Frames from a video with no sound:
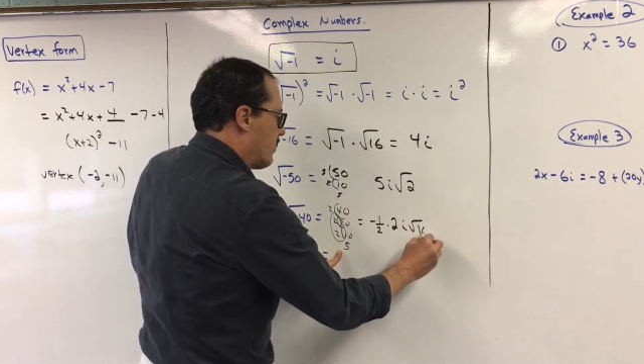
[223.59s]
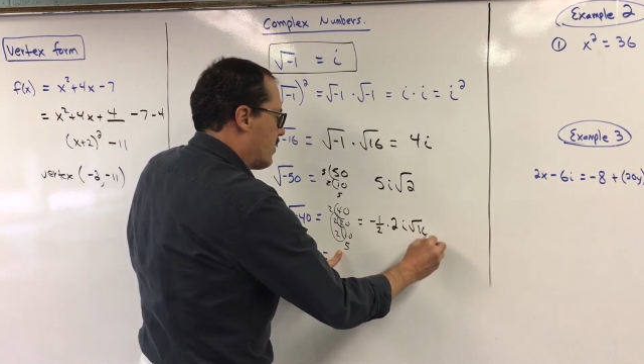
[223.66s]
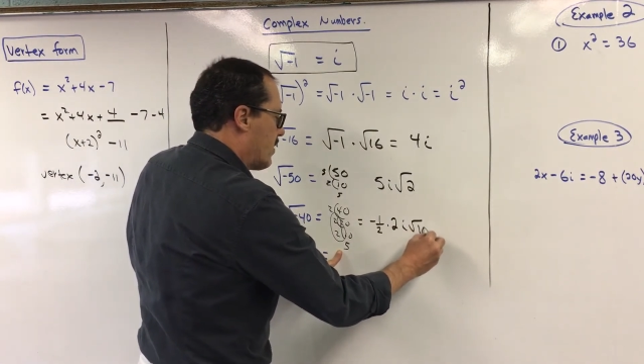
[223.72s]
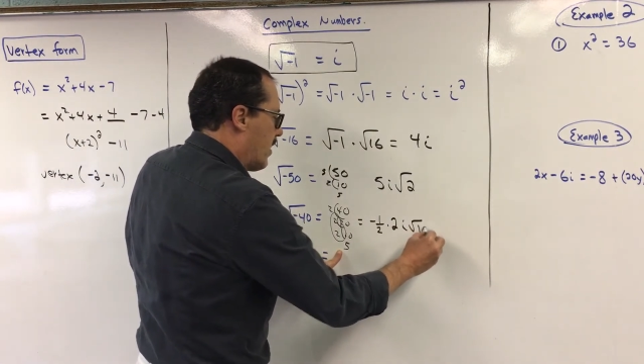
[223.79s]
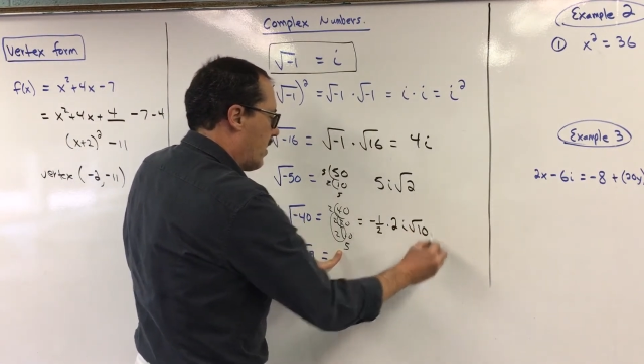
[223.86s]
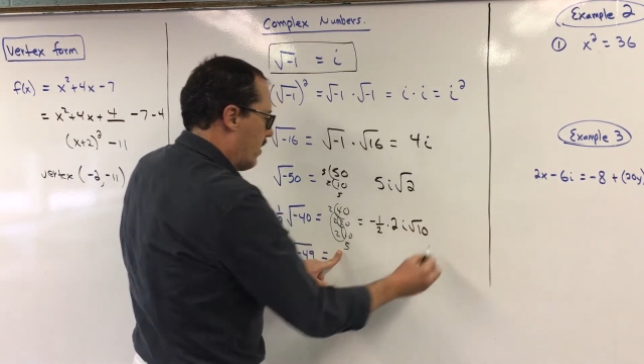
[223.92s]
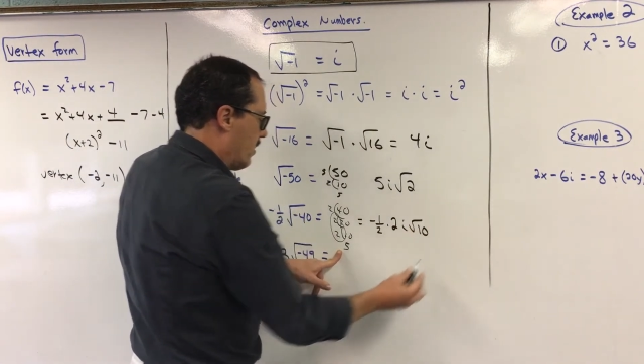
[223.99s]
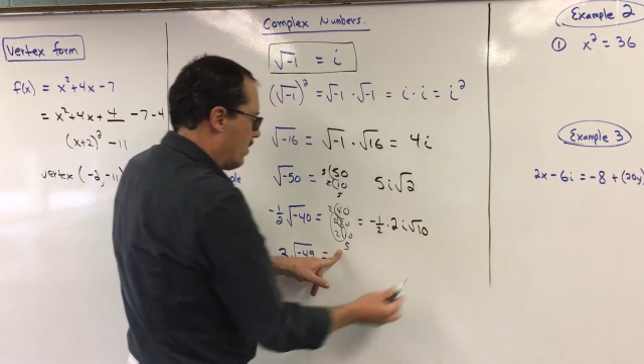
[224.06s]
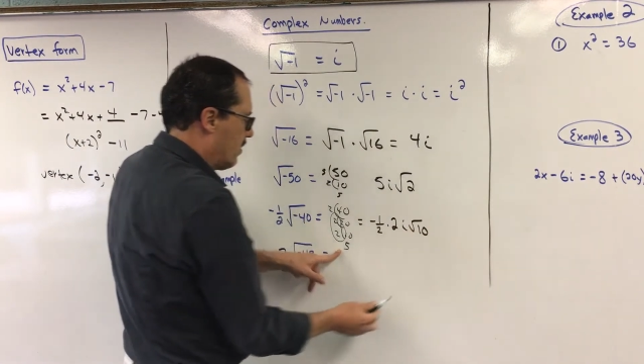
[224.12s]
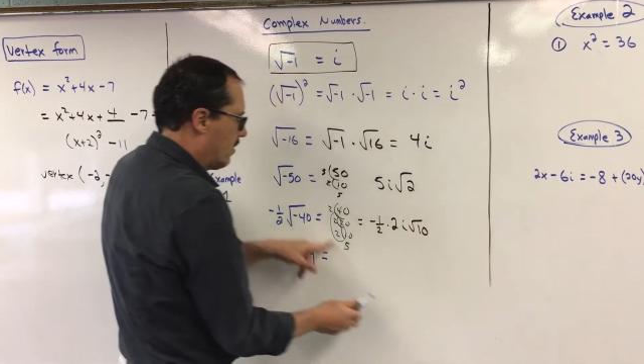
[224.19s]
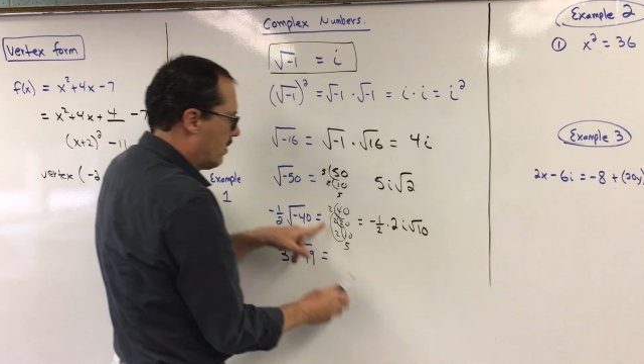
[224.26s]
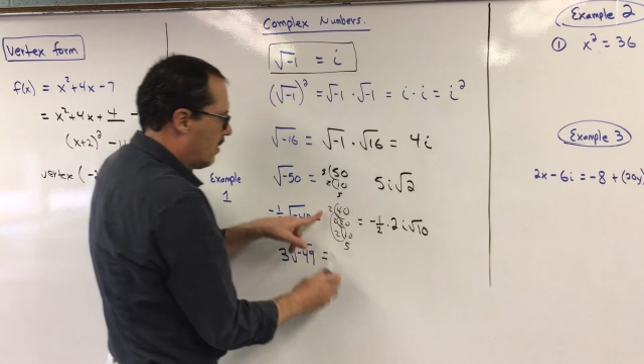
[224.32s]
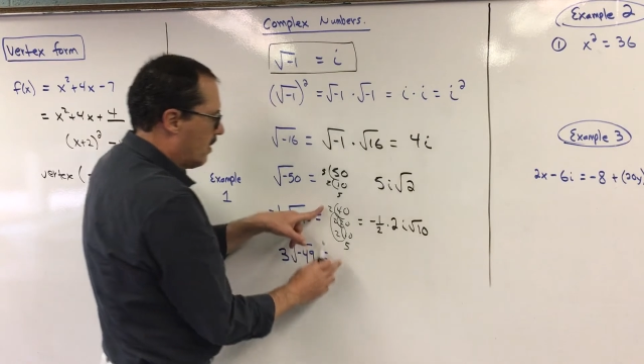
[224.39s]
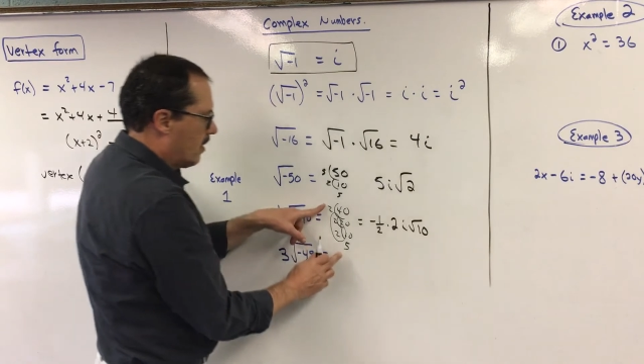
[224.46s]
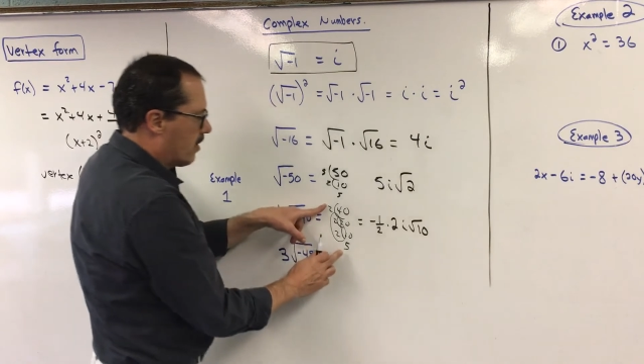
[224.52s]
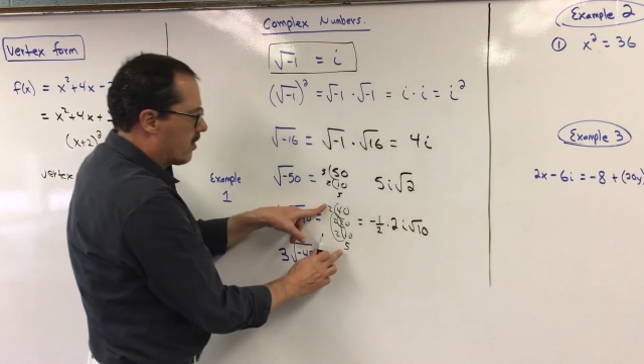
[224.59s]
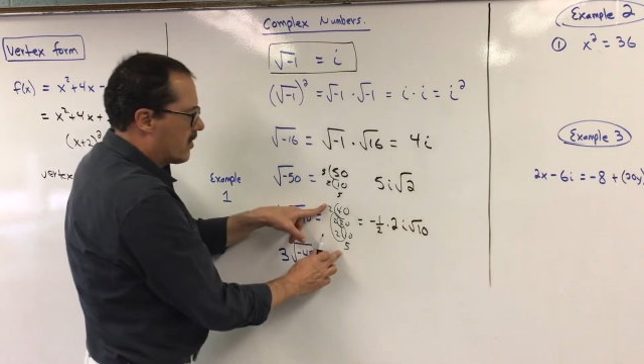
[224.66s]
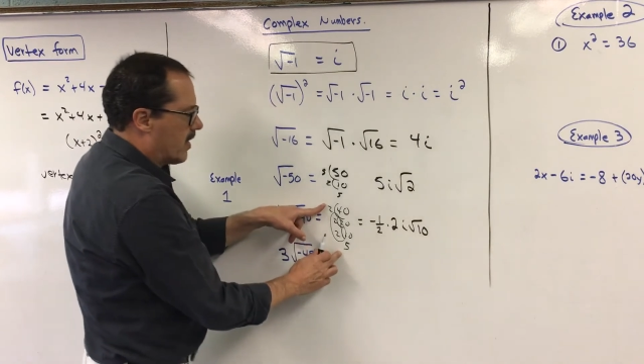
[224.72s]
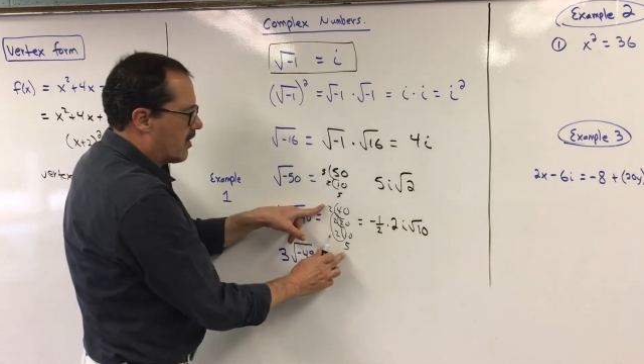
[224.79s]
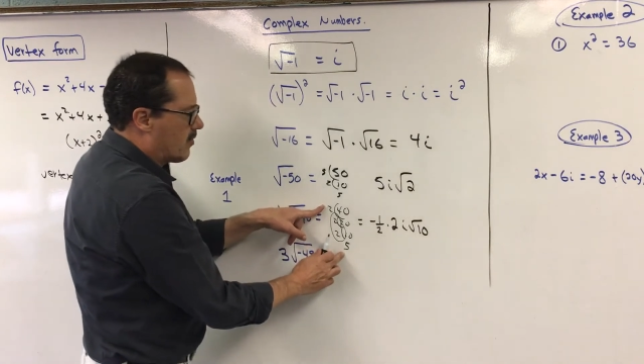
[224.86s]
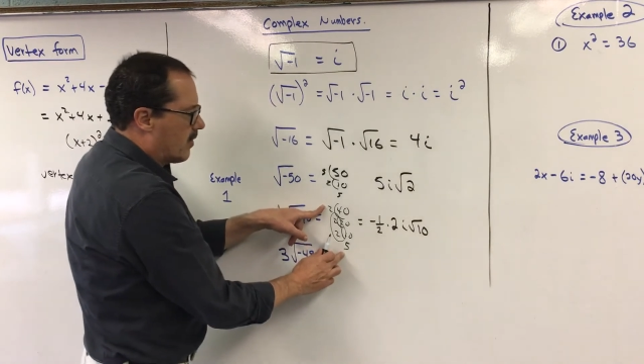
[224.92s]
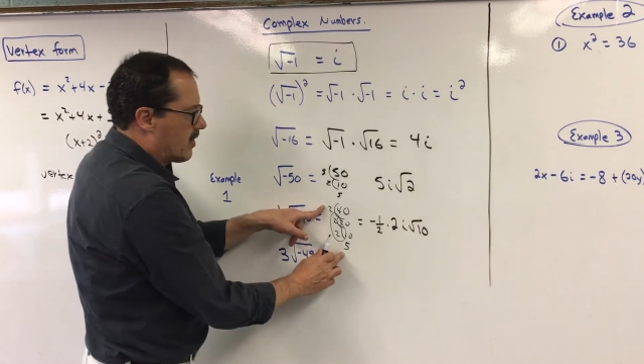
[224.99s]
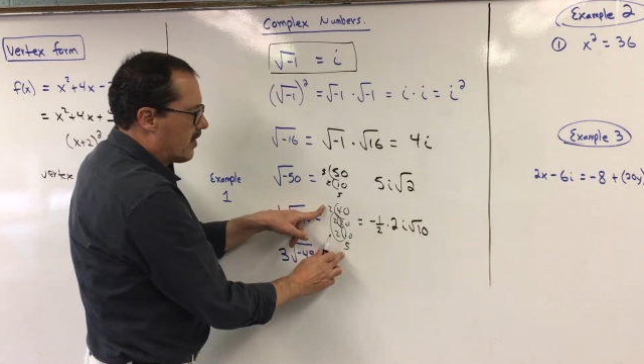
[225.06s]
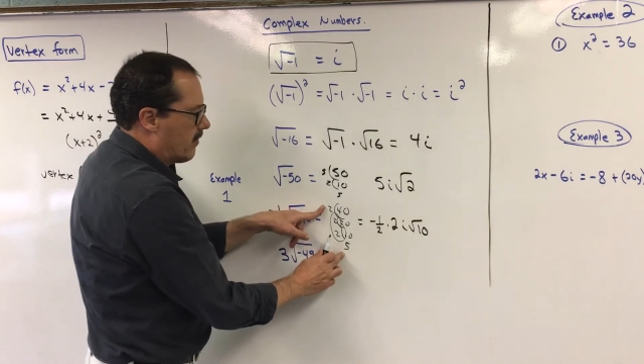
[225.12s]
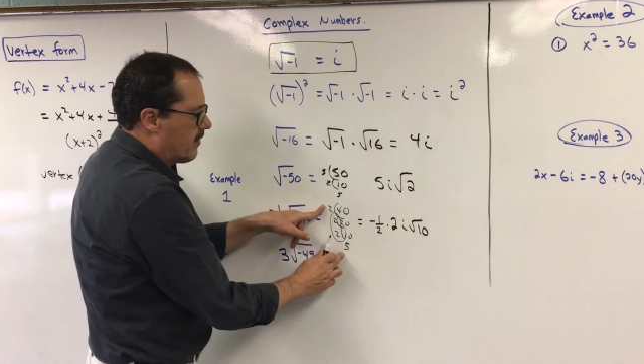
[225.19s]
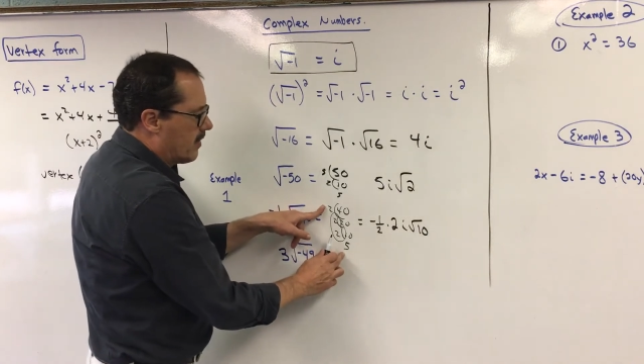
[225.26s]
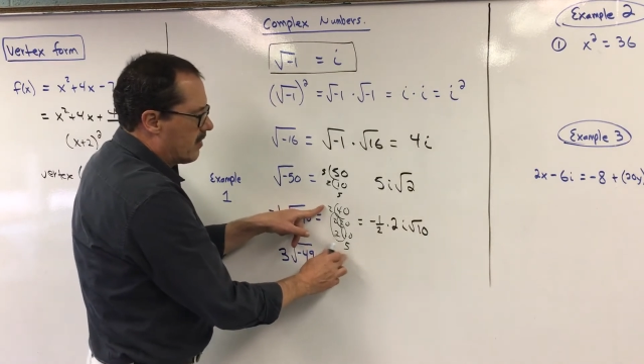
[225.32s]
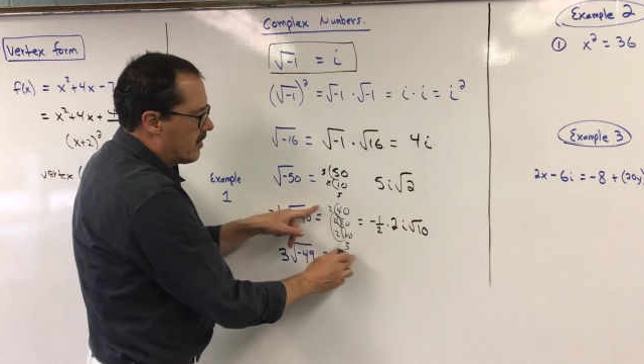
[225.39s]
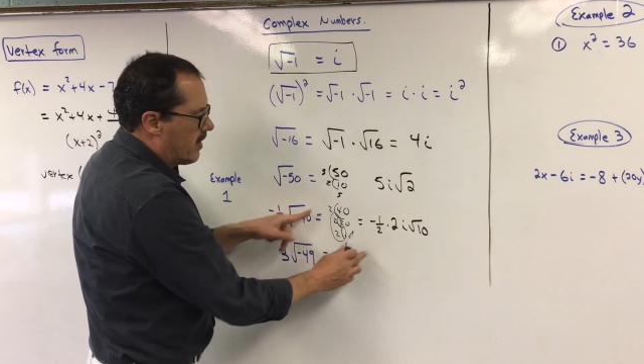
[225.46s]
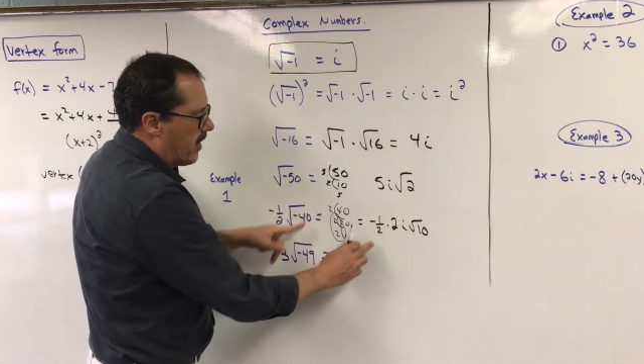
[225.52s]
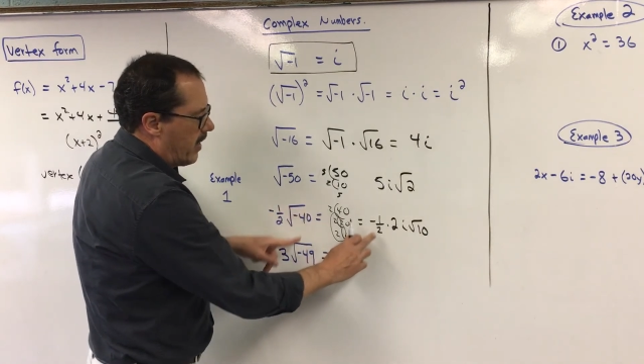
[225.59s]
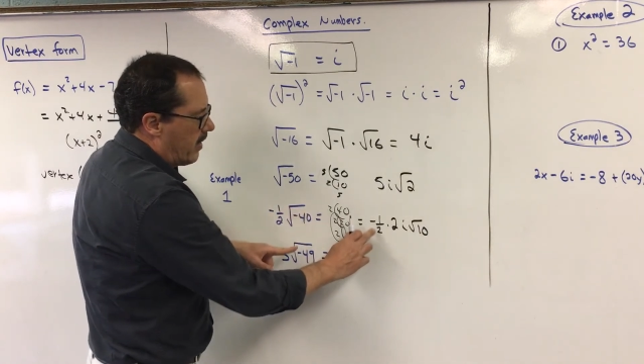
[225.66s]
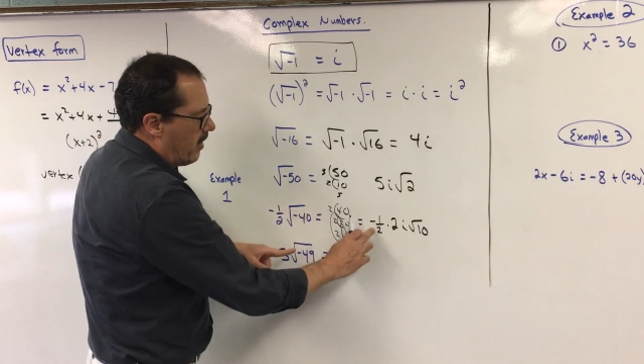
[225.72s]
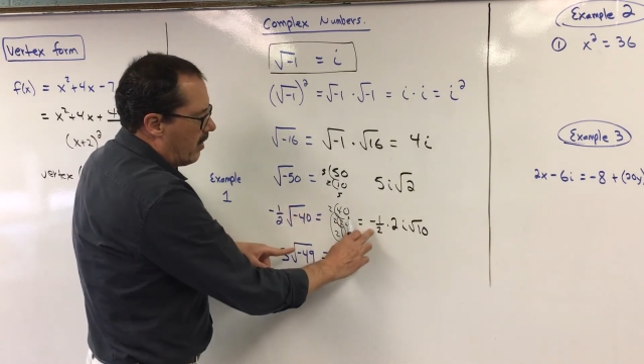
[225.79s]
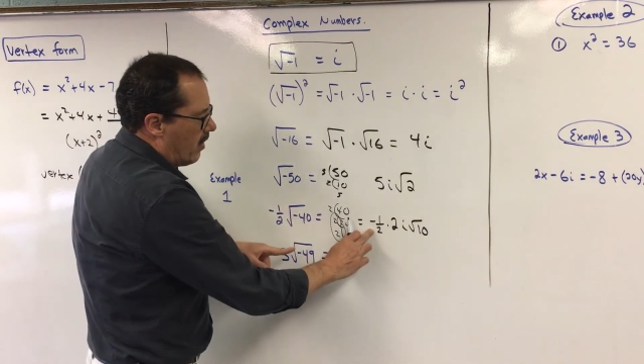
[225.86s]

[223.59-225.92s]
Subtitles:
10, because that's what's left inside.